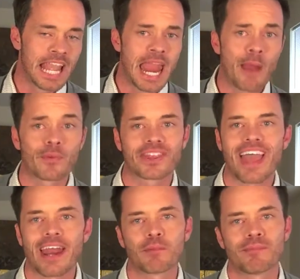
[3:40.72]
And with
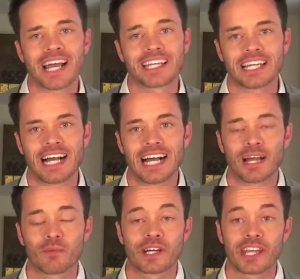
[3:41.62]
that in mind, I
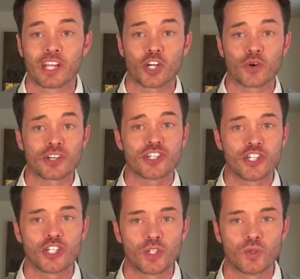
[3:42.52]
want to encourage
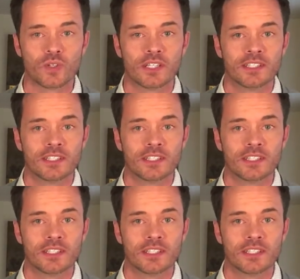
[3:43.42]
you